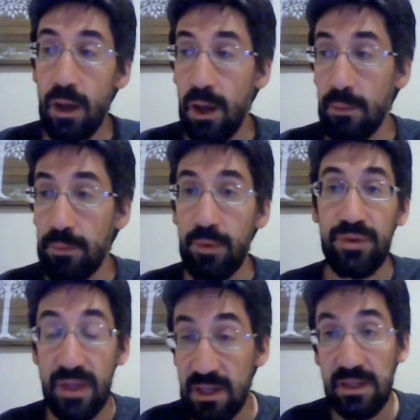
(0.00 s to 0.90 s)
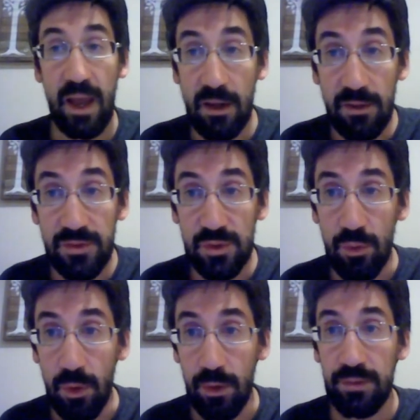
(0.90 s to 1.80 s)
both in and out of
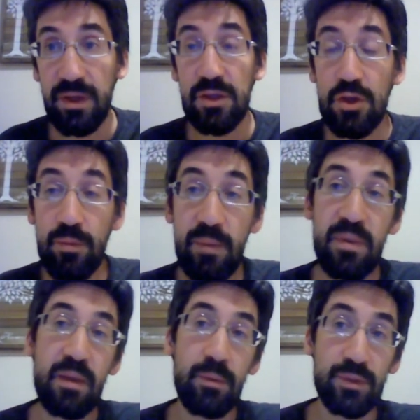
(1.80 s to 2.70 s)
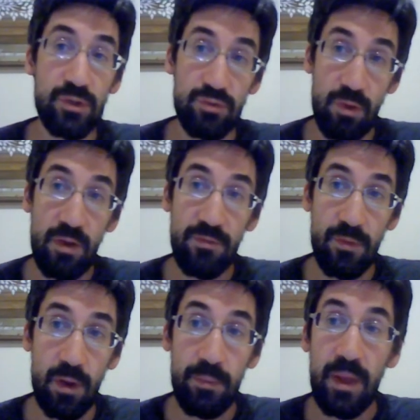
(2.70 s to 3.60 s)
school that you might be able to draw
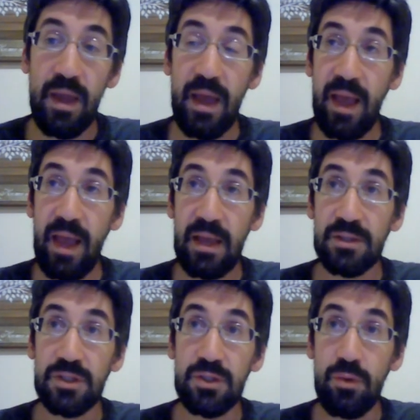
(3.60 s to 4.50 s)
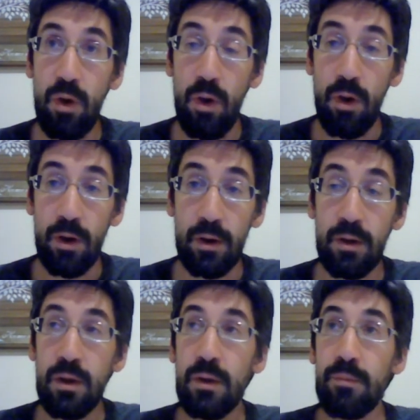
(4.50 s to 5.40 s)
from as you are
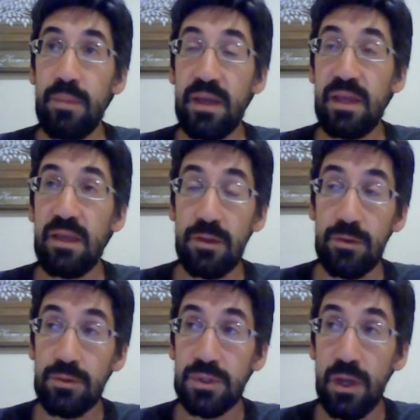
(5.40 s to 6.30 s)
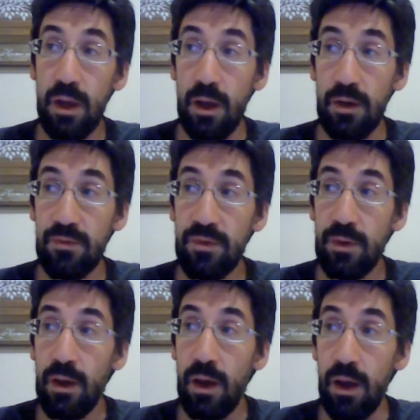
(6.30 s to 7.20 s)
making use of
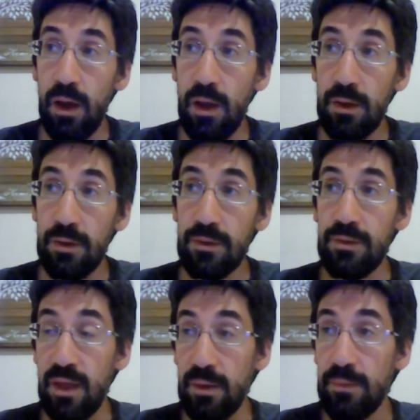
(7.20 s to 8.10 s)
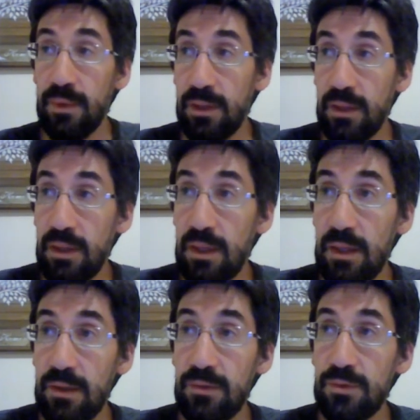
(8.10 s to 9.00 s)
them
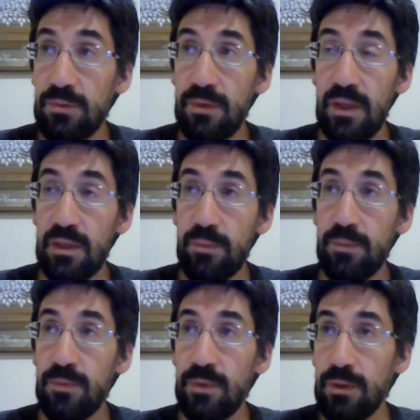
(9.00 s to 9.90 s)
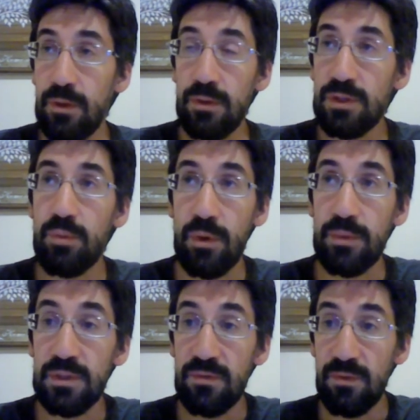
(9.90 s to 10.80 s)
in to the purpose
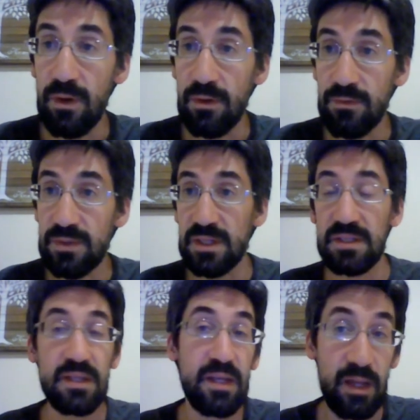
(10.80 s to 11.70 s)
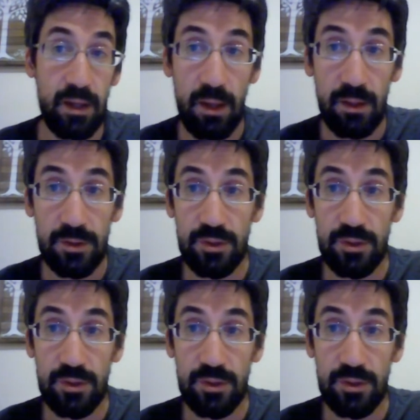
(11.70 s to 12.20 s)
of succeeding in college.